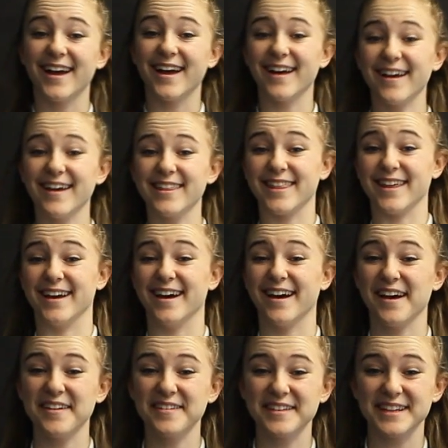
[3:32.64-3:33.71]
Hi there,
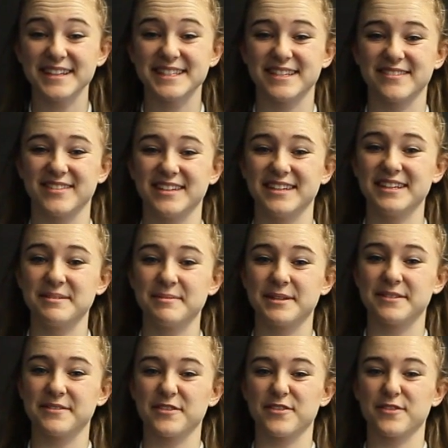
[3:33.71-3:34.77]
I'm going to give you a little
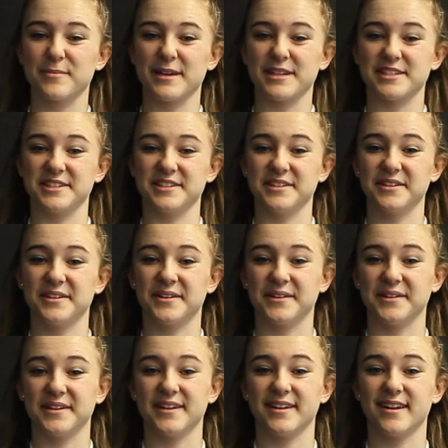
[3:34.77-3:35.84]
bit of information
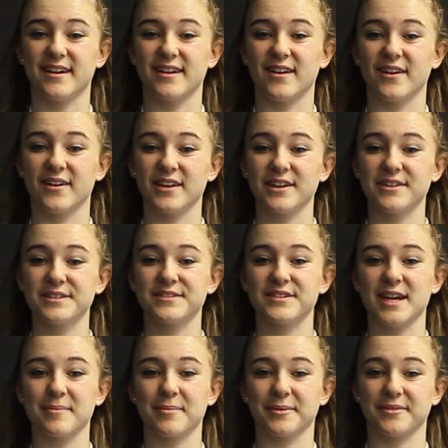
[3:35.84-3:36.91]
on our use of
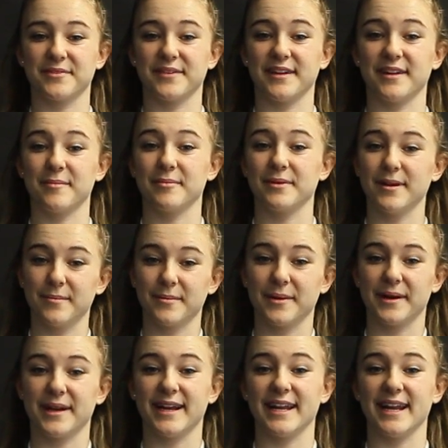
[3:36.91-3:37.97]
typography in our
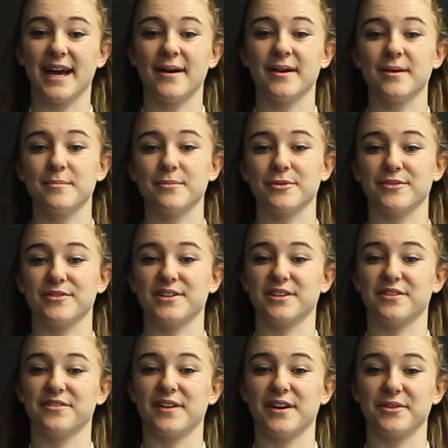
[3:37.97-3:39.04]
preliminary and how it improved in
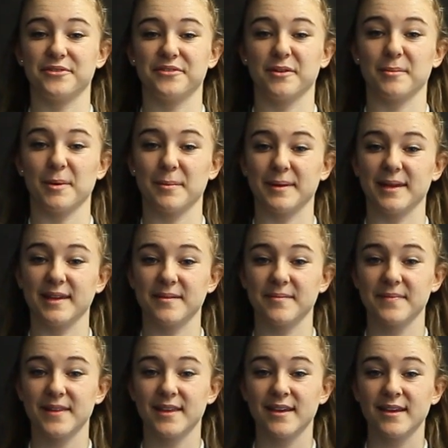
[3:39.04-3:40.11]
our final film opening.
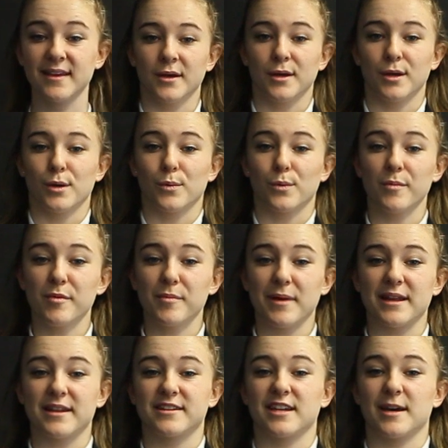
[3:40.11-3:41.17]
When we
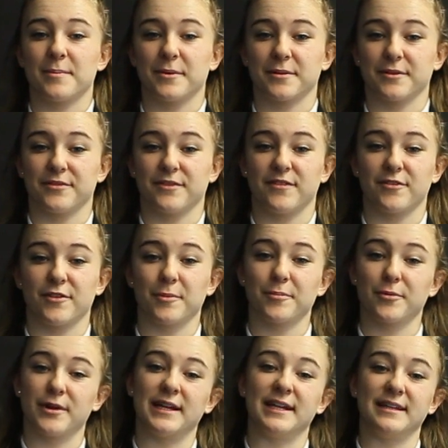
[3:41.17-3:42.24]
made our typography for our
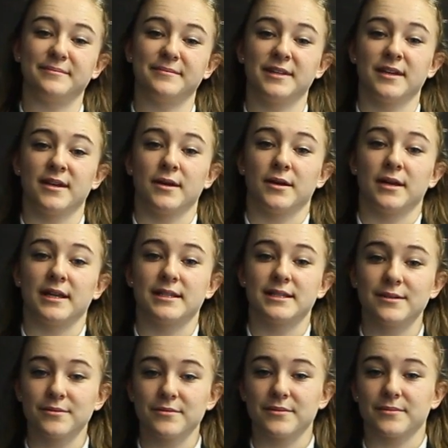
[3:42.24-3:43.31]
prelim, we
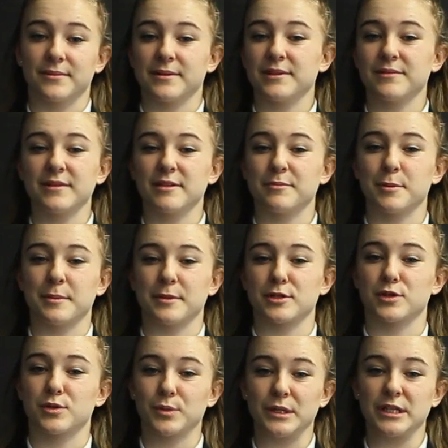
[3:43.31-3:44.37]
didn't really put much
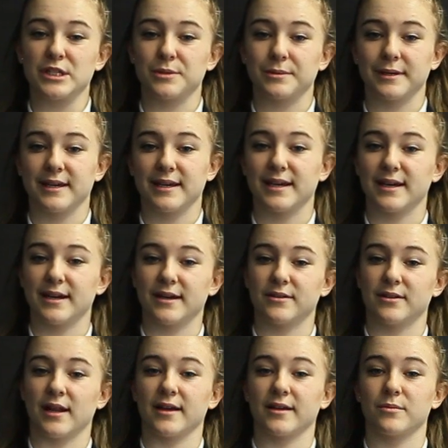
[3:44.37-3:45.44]
thought into it,
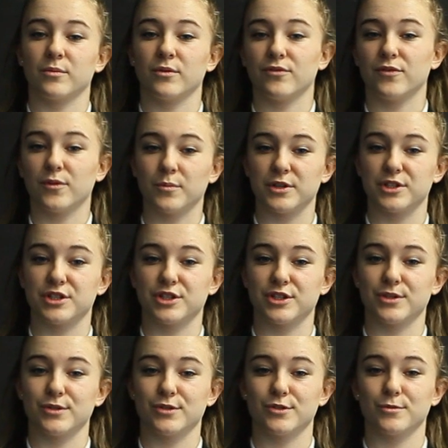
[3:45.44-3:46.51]
like what font we should
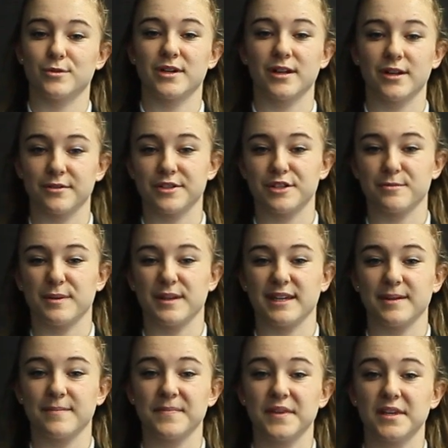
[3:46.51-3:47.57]
use or colour it should
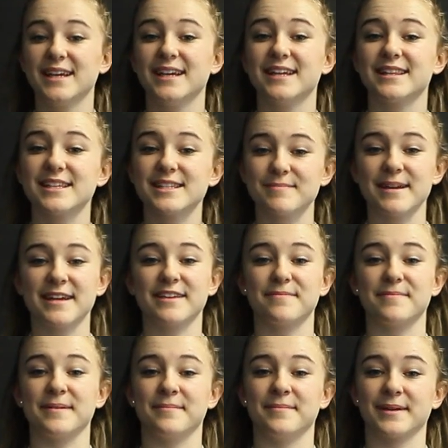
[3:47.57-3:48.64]
be. This may
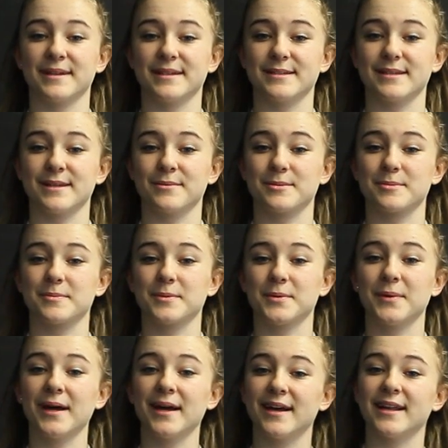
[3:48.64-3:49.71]
have been because it was
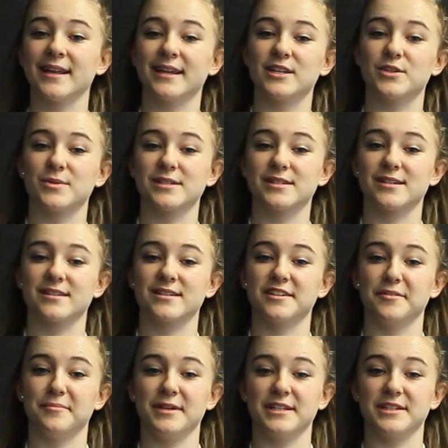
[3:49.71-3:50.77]
quite early into us starting
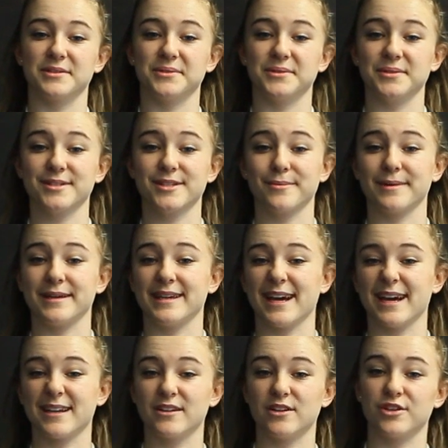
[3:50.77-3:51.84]
our media course, so we
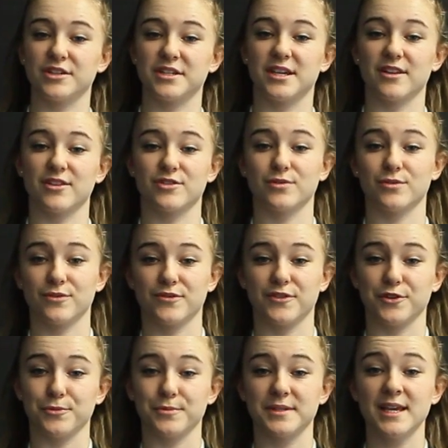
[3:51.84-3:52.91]
hadn't looked at other short
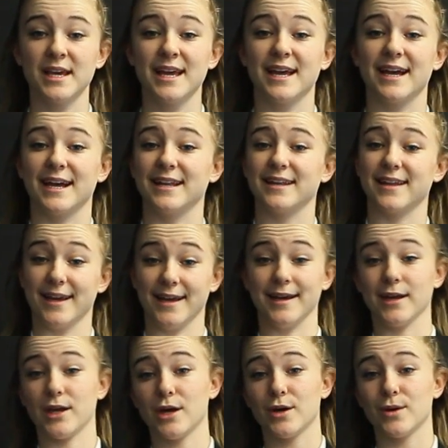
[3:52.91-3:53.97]
films, and
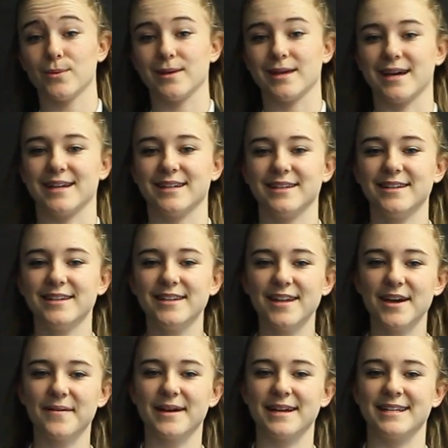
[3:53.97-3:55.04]
ergo we had
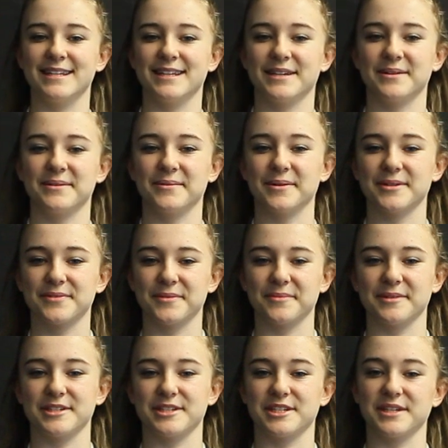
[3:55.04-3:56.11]
no idea which font
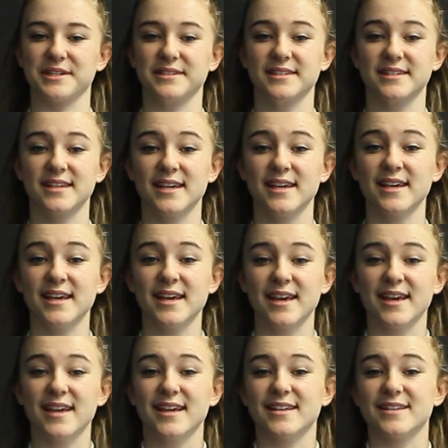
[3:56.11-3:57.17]
we should use.
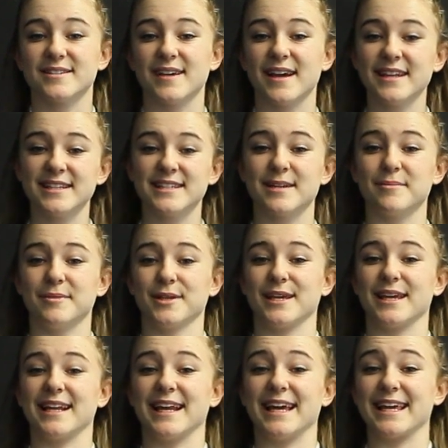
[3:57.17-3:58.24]
So it ended up
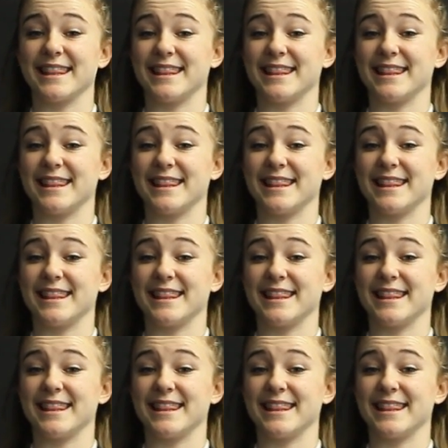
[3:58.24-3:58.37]
looking like